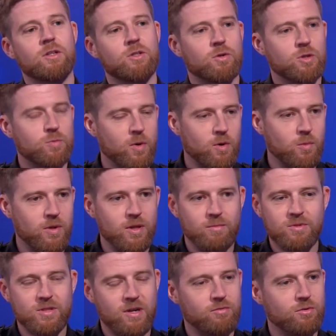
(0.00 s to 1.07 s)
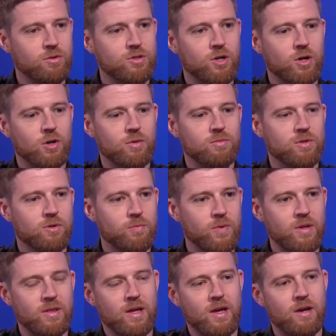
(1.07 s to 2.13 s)
So I spoke with him several times, and I've
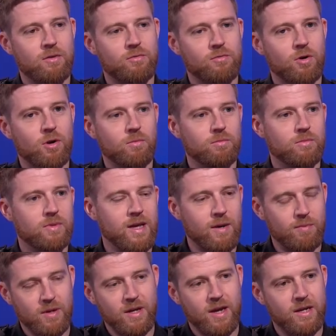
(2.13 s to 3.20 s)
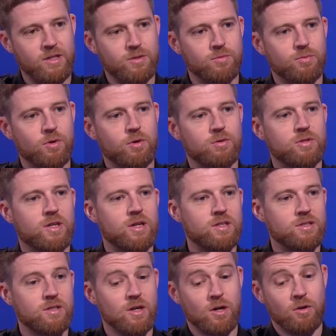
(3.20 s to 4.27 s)
been there from the application
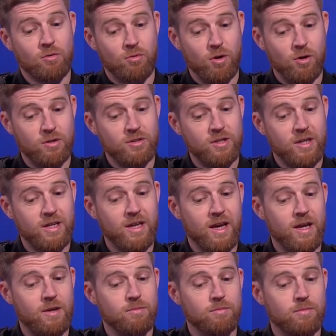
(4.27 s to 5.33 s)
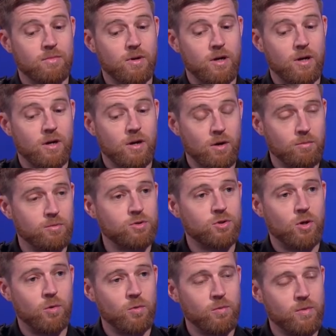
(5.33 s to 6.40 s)
process right until he came uh, on
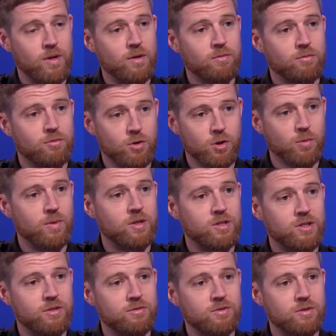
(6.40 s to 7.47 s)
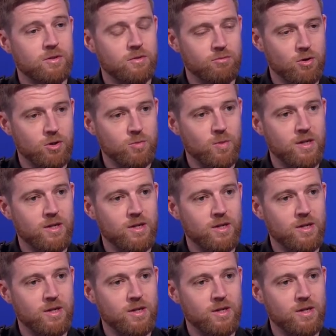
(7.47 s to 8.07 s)
patrol with me for a couple of shifts on roads